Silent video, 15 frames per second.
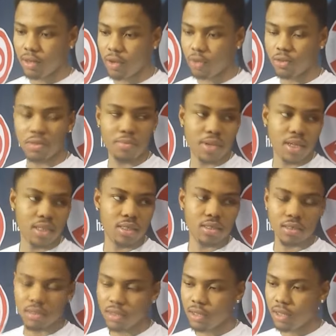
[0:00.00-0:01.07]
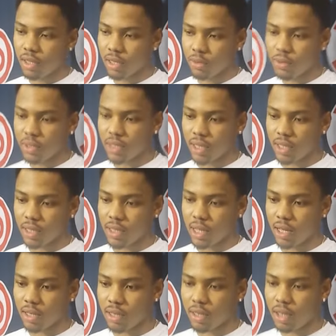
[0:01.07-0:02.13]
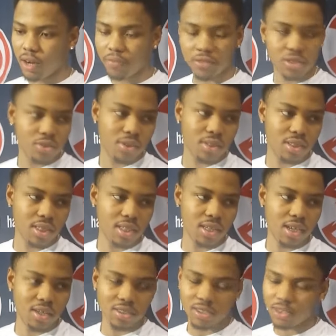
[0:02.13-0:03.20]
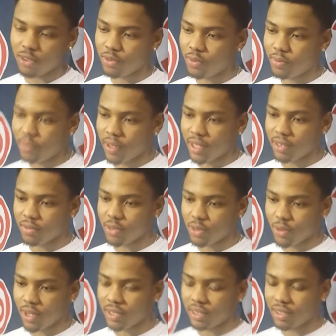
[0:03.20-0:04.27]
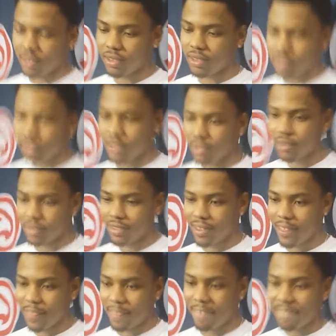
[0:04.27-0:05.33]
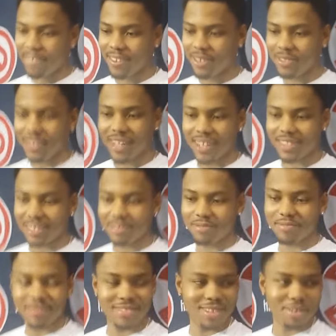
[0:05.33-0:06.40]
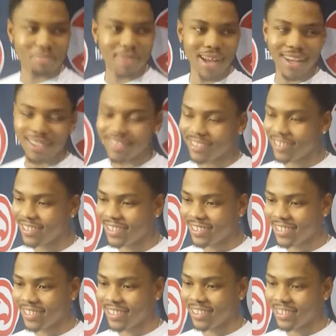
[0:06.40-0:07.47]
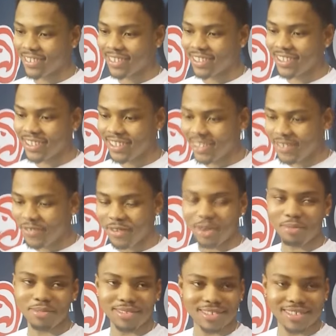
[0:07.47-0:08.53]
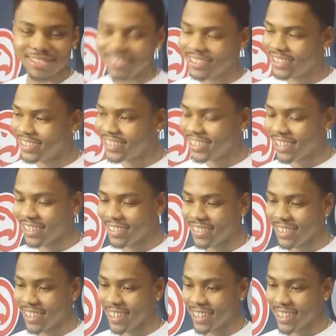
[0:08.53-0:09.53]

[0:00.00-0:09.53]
Old Dominion, Louisiana Tech, and Conference USA now, so we played them twice this year, and we had some battles verbally to each other.